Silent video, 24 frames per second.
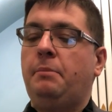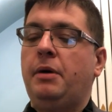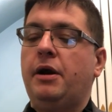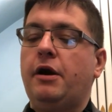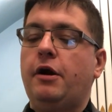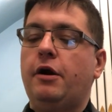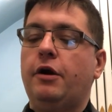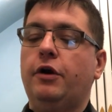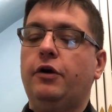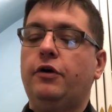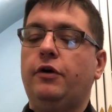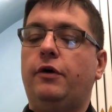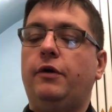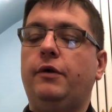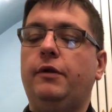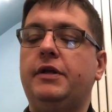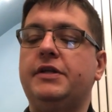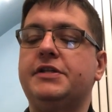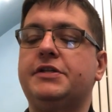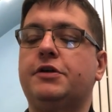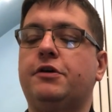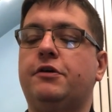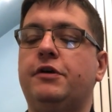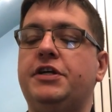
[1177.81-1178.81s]
But our goal
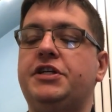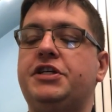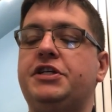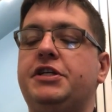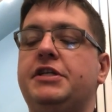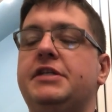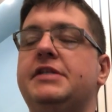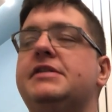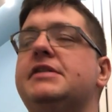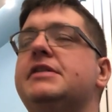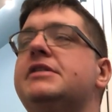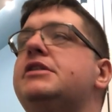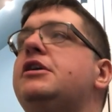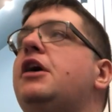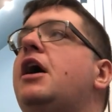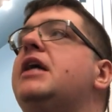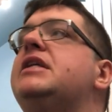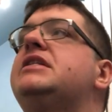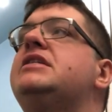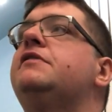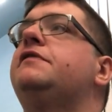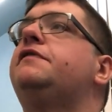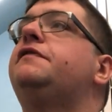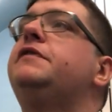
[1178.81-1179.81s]
as Christians is
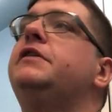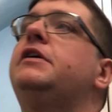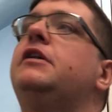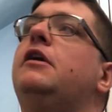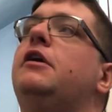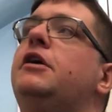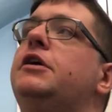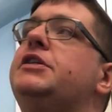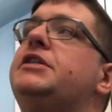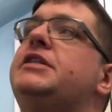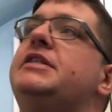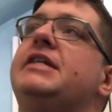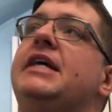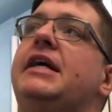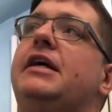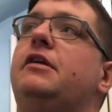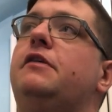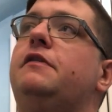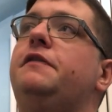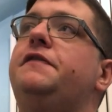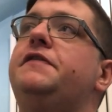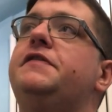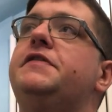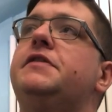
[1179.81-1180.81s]
not to fill
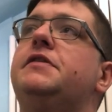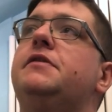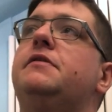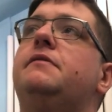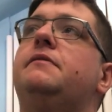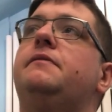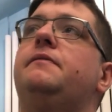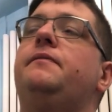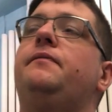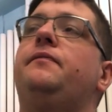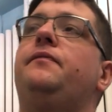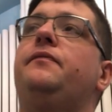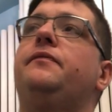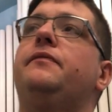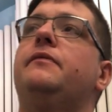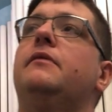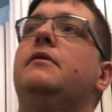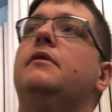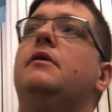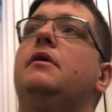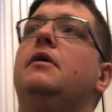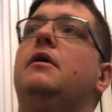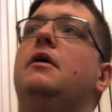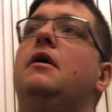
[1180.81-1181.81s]
ourselves.
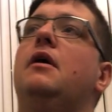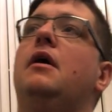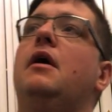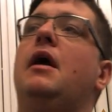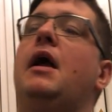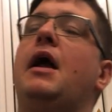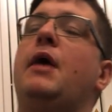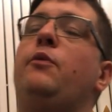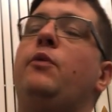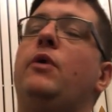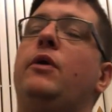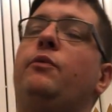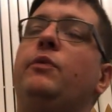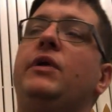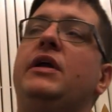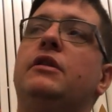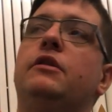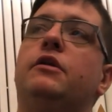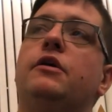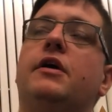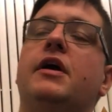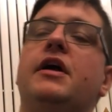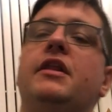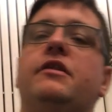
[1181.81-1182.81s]
And when we
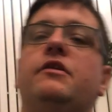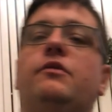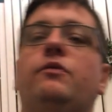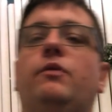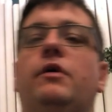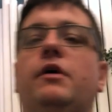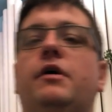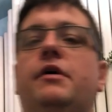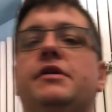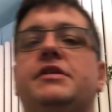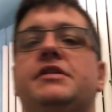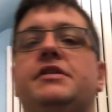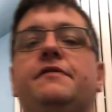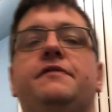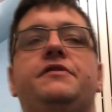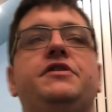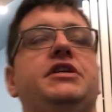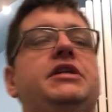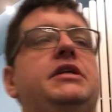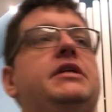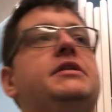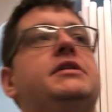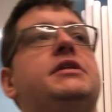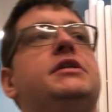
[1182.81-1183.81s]
look at the words of
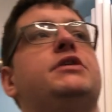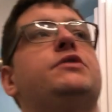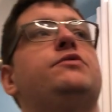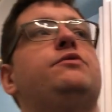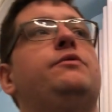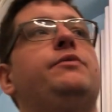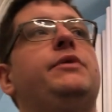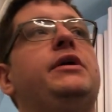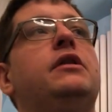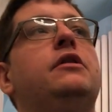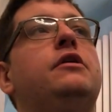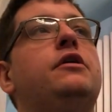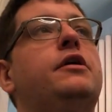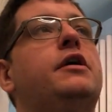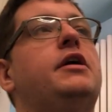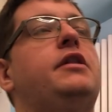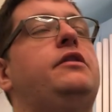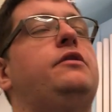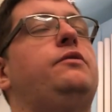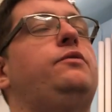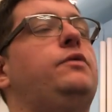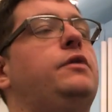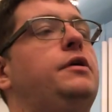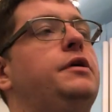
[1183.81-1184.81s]
Jesus, when we look
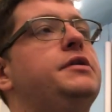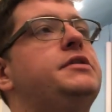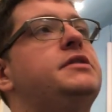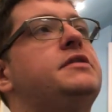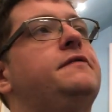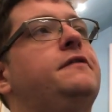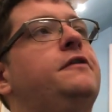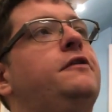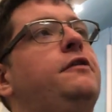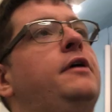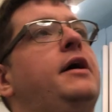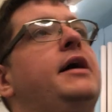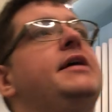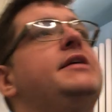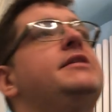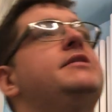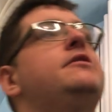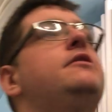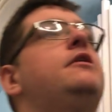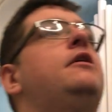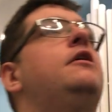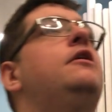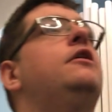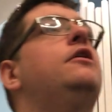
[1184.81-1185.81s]
at the words of
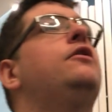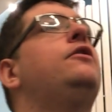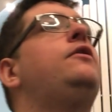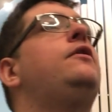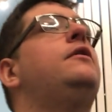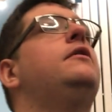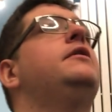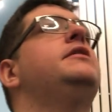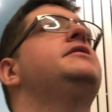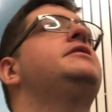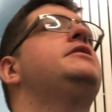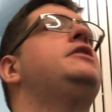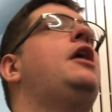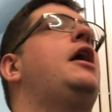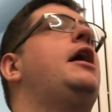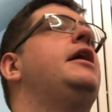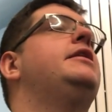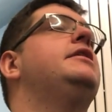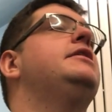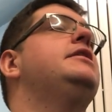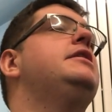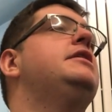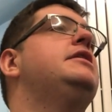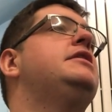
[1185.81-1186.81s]
Christ, our goal is
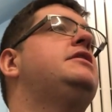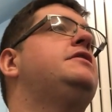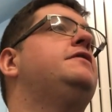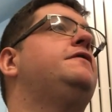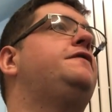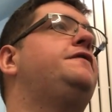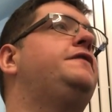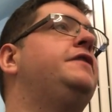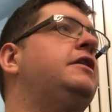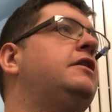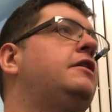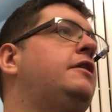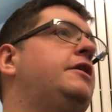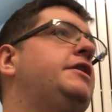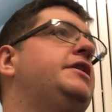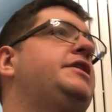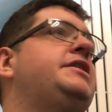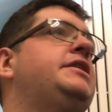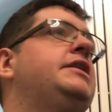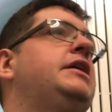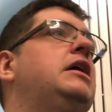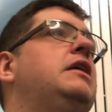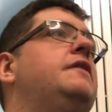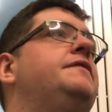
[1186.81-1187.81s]
not to fill
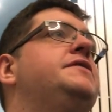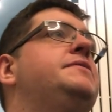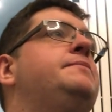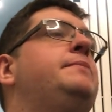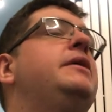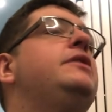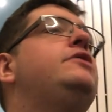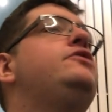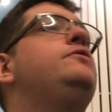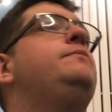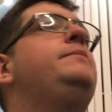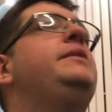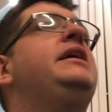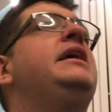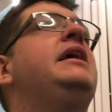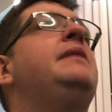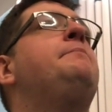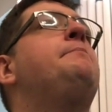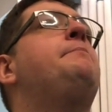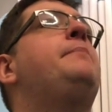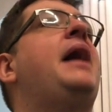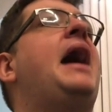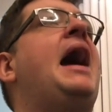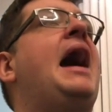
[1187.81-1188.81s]
ourselves, but to be
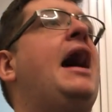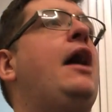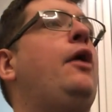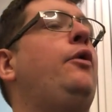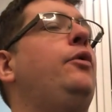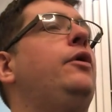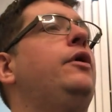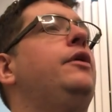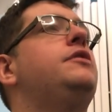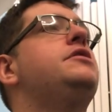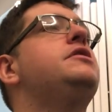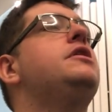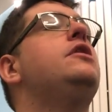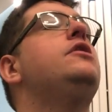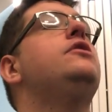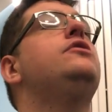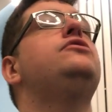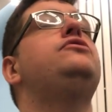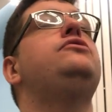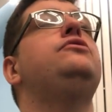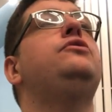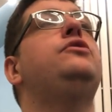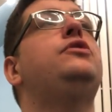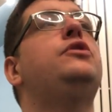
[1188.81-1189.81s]

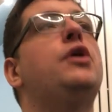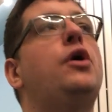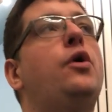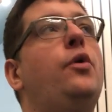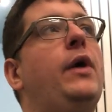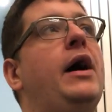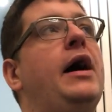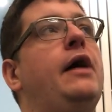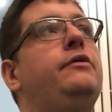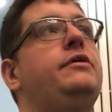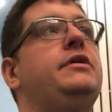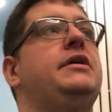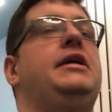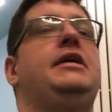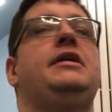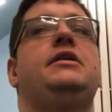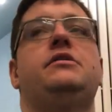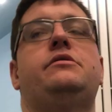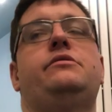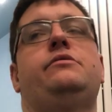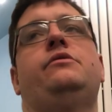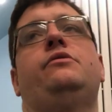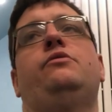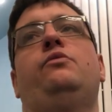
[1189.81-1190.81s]
empowered to go out
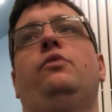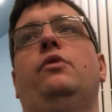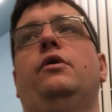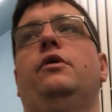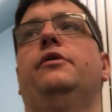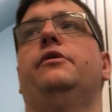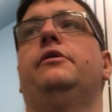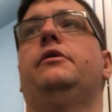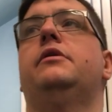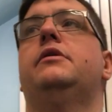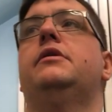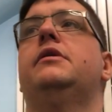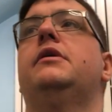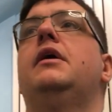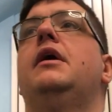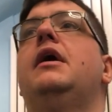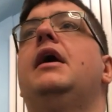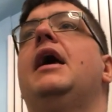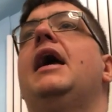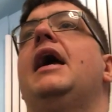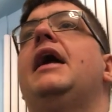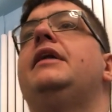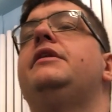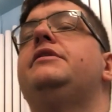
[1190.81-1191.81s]
into the world
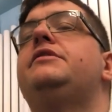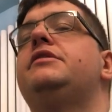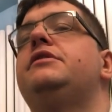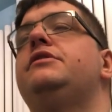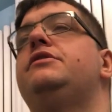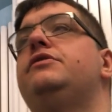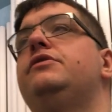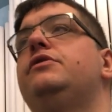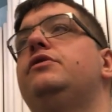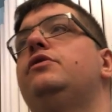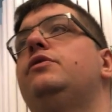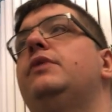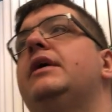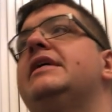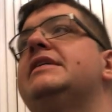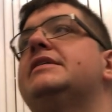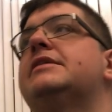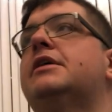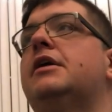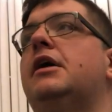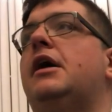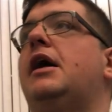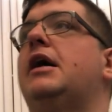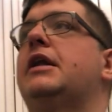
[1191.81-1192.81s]
and to do
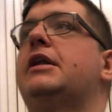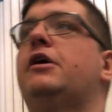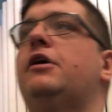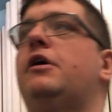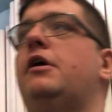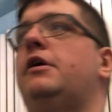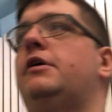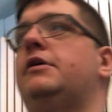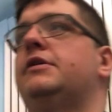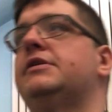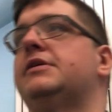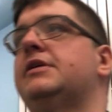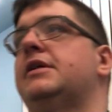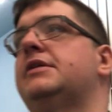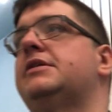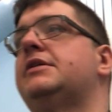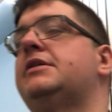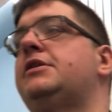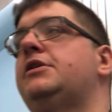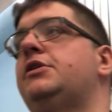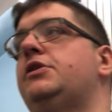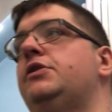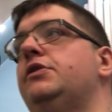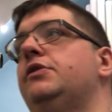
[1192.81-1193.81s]
as God calls us
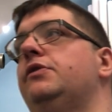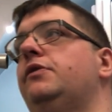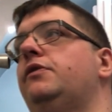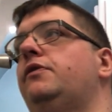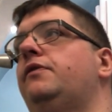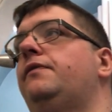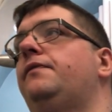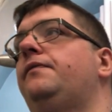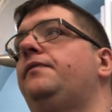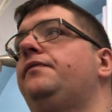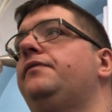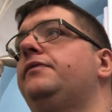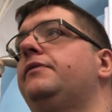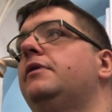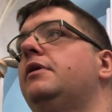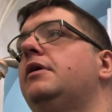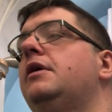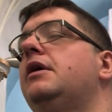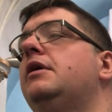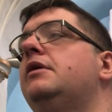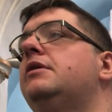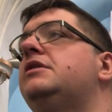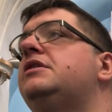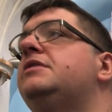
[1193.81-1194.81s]
to do
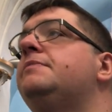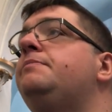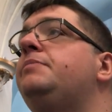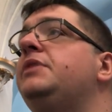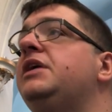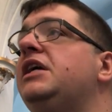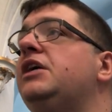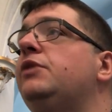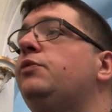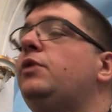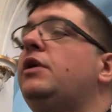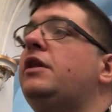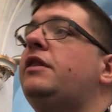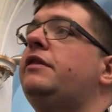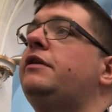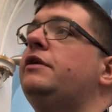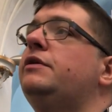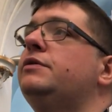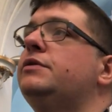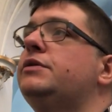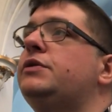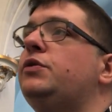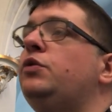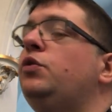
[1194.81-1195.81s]
to be with
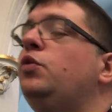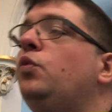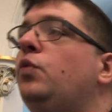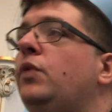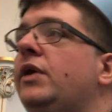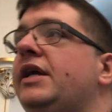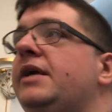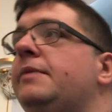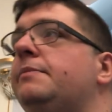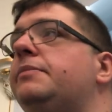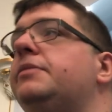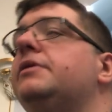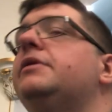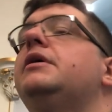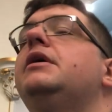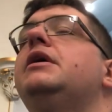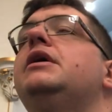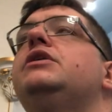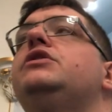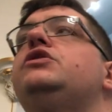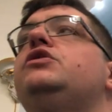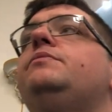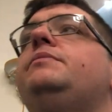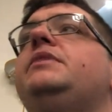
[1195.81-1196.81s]
those who weep,
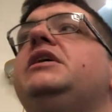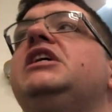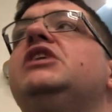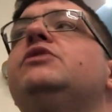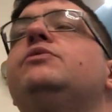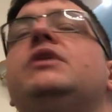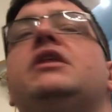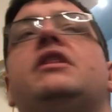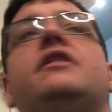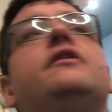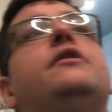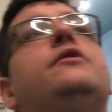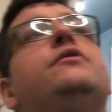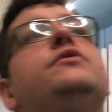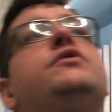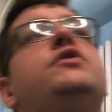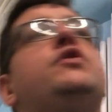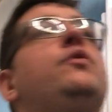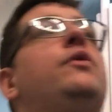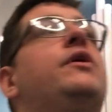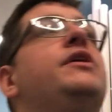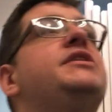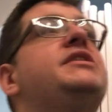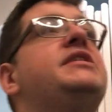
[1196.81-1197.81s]
to be with those
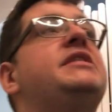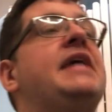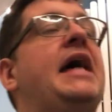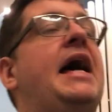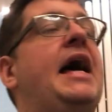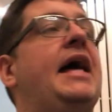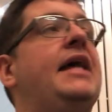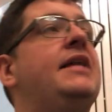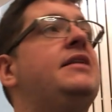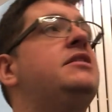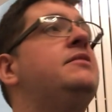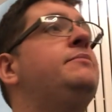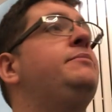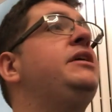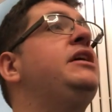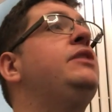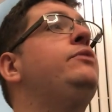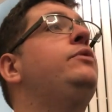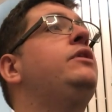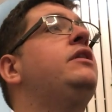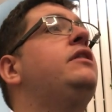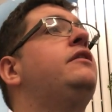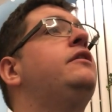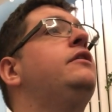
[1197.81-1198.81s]
who are sad, to be
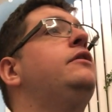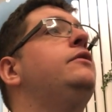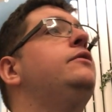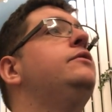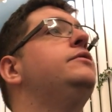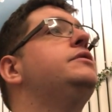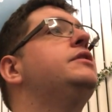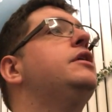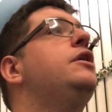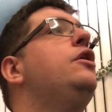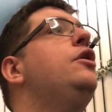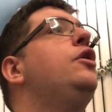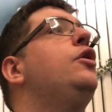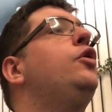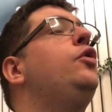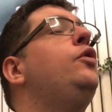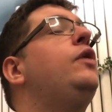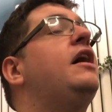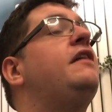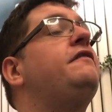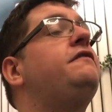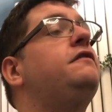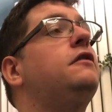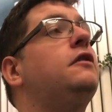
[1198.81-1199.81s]
with those
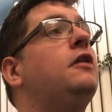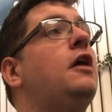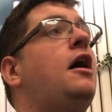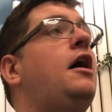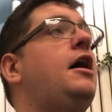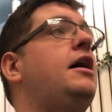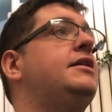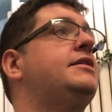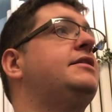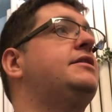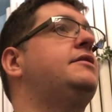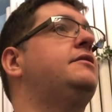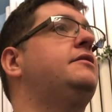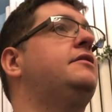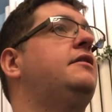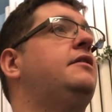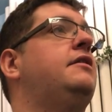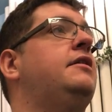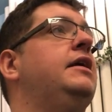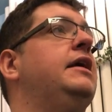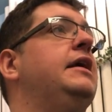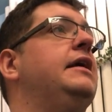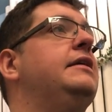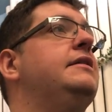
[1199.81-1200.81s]
who have lost
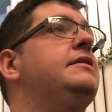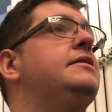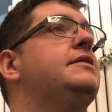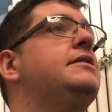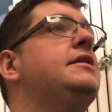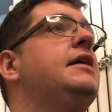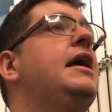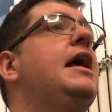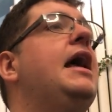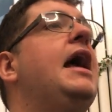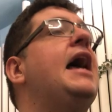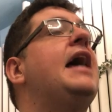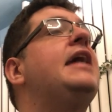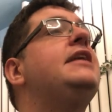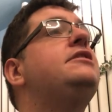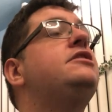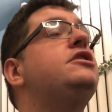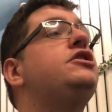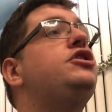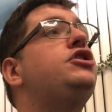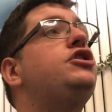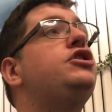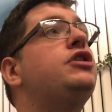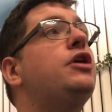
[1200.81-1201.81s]
things, and
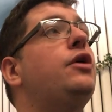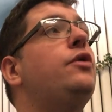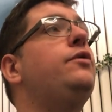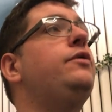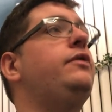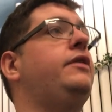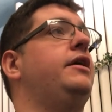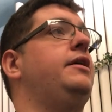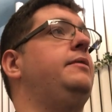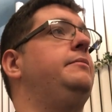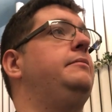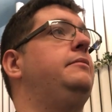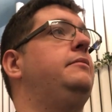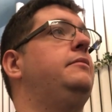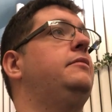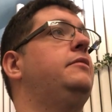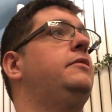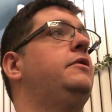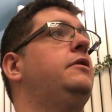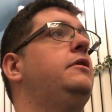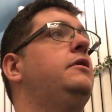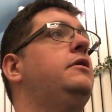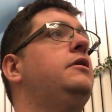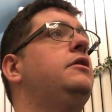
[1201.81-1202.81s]
to show them,
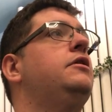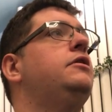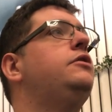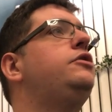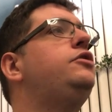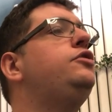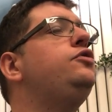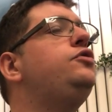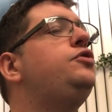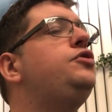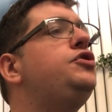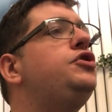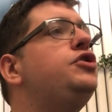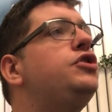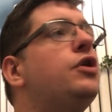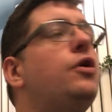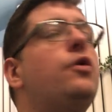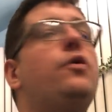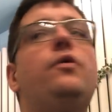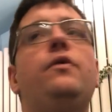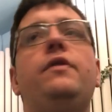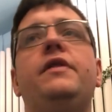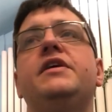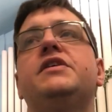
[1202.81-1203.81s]
to
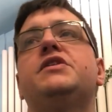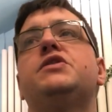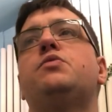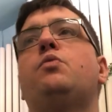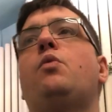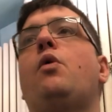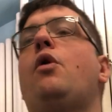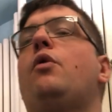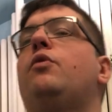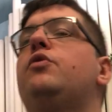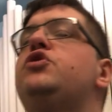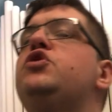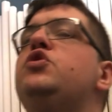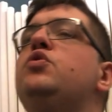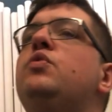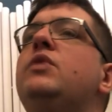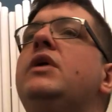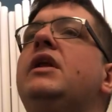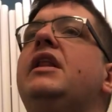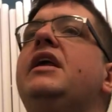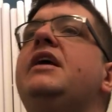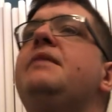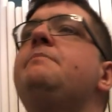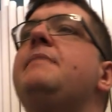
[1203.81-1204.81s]
show this world, to
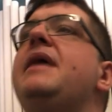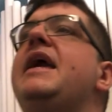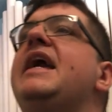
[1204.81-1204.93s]
really